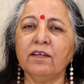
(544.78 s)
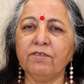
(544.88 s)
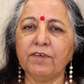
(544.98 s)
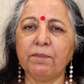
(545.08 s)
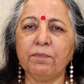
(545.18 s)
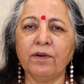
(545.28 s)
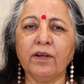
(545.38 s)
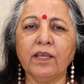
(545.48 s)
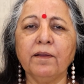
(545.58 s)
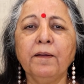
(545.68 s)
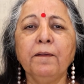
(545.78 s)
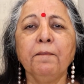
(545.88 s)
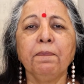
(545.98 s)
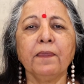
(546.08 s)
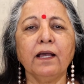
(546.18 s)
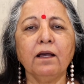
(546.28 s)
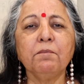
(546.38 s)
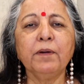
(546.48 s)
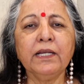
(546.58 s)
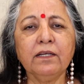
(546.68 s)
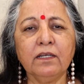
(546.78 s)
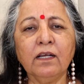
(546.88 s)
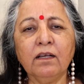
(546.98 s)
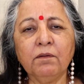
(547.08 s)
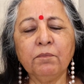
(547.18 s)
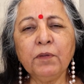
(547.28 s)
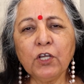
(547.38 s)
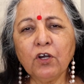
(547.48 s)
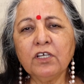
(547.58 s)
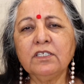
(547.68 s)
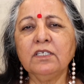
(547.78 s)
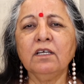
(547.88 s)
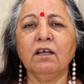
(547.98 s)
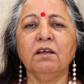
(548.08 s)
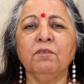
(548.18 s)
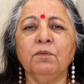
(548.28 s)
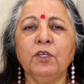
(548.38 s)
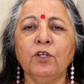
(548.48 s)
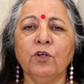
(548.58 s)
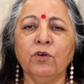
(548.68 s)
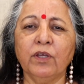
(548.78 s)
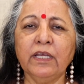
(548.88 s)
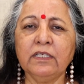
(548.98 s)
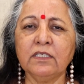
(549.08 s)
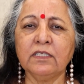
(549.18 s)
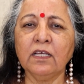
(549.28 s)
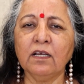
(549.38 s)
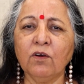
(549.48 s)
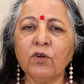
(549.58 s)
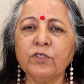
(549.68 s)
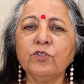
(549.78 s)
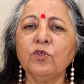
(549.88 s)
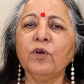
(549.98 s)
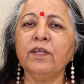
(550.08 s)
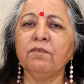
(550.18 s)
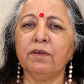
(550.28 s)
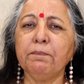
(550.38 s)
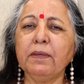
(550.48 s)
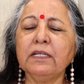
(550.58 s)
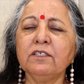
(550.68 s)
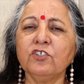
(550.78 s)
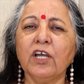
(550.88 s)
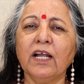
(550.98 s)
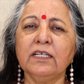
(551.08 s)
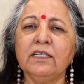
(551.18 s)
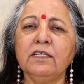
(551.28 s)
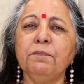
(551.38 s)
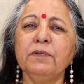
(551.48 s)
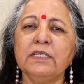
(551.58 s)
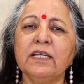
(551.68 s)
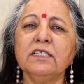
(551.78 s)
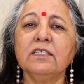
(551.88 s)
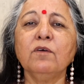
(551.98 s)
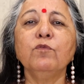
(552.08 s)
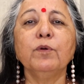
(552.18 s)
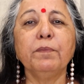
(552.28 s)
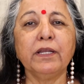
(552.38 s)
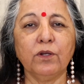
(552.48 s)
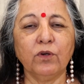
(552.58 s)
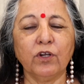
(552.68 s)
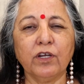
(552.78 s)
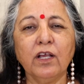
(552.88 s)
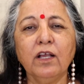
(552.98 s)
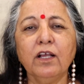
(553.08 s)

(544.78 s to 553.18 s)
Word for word: and February. Uh, but uh, Because, uh, you know, it's uh, also in women's chart, it represents the womanhood.